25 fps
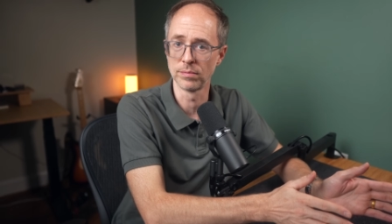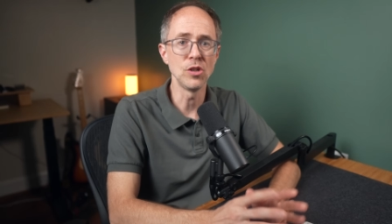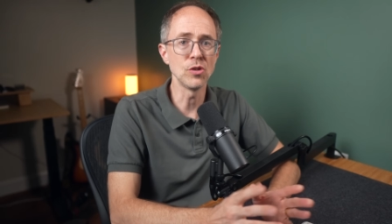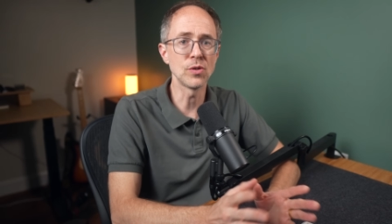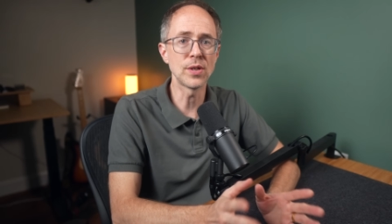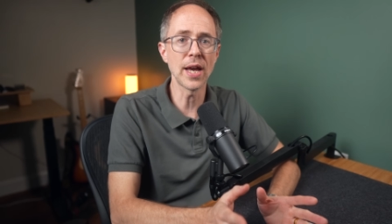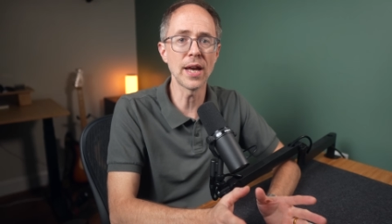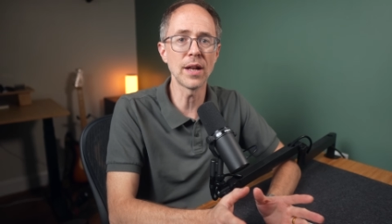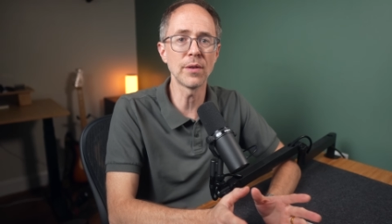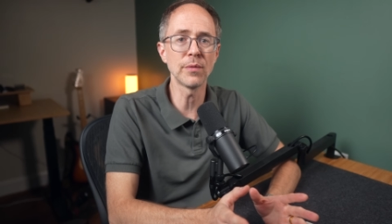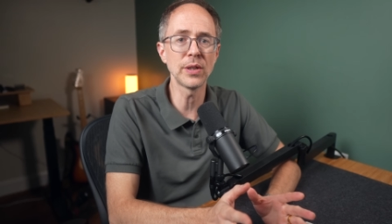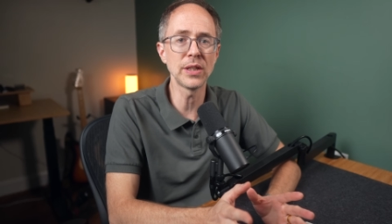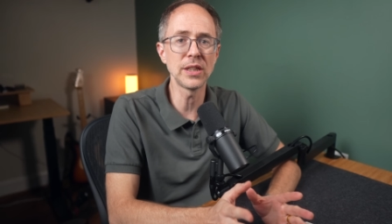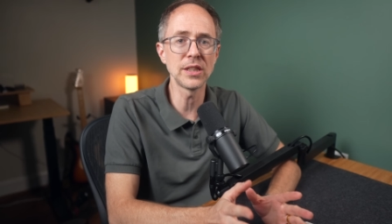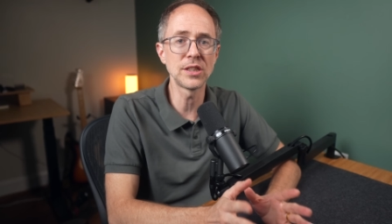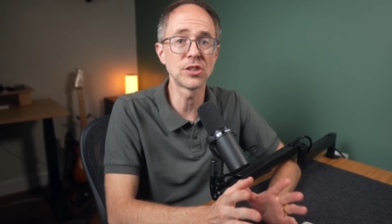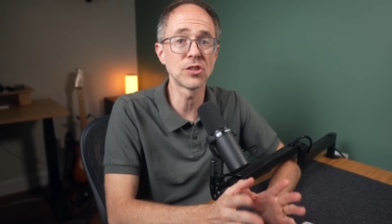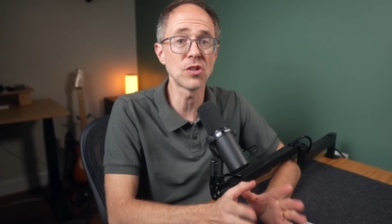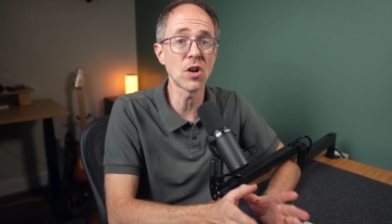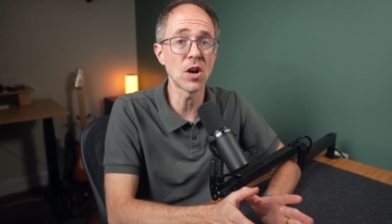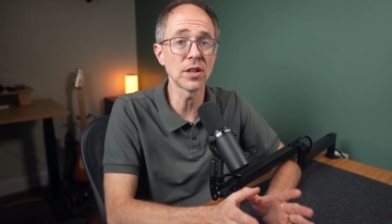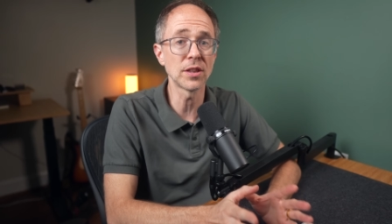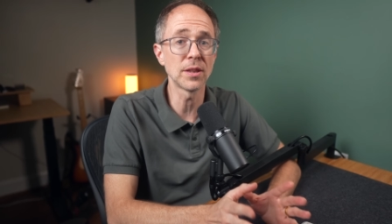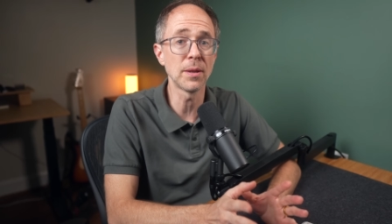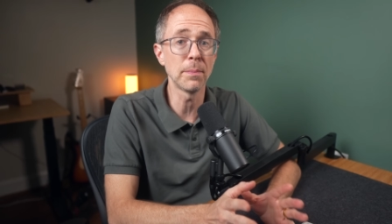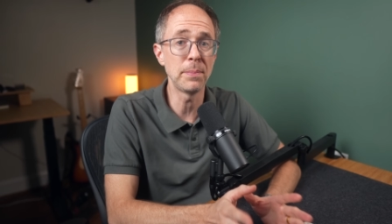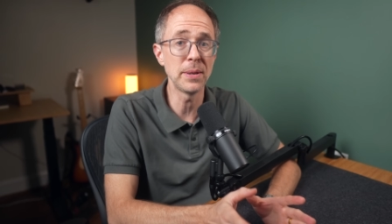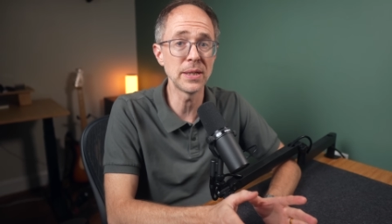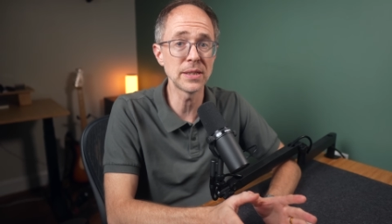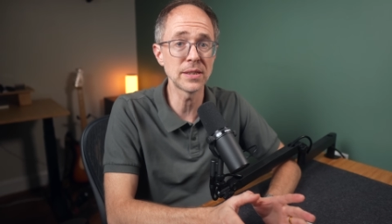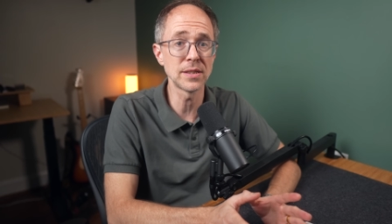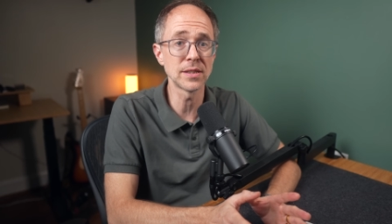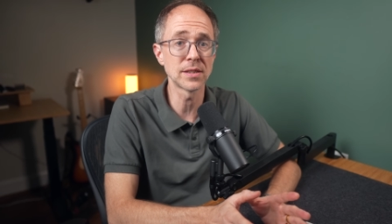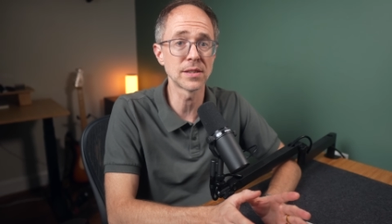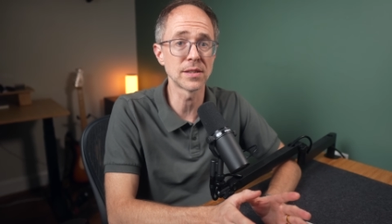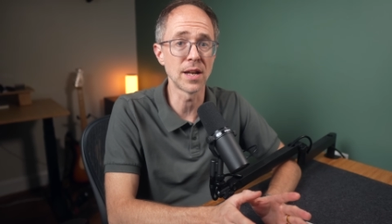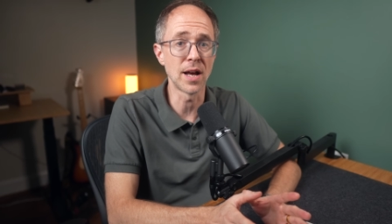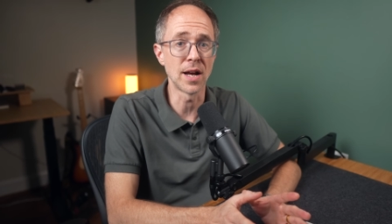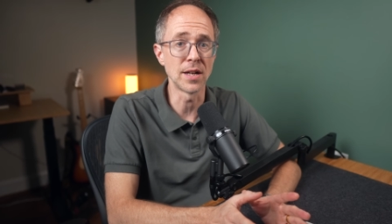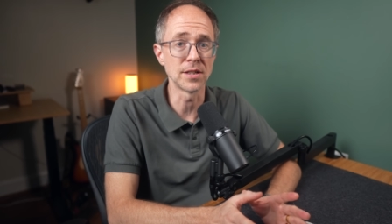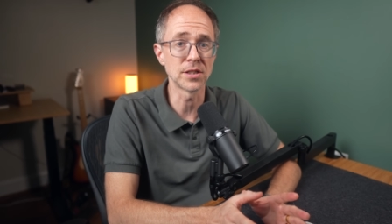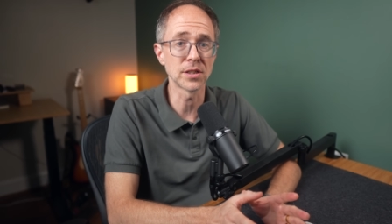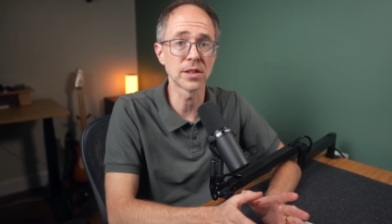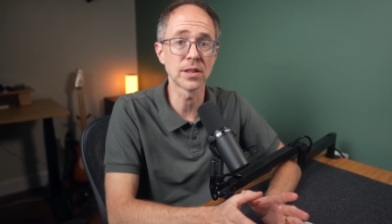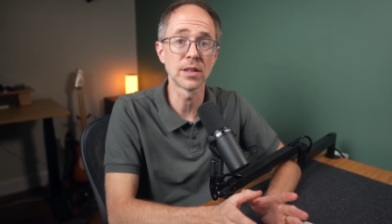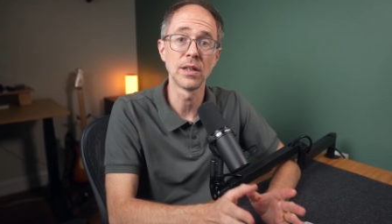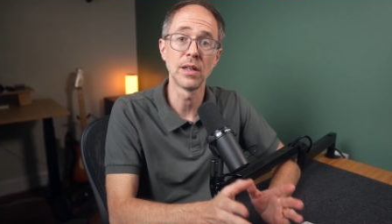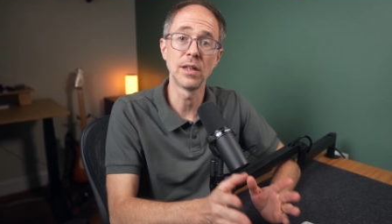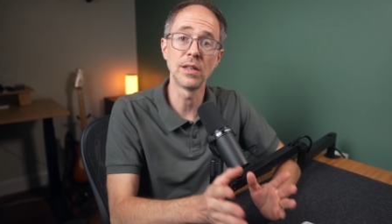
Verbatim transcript: You can't really start the business logic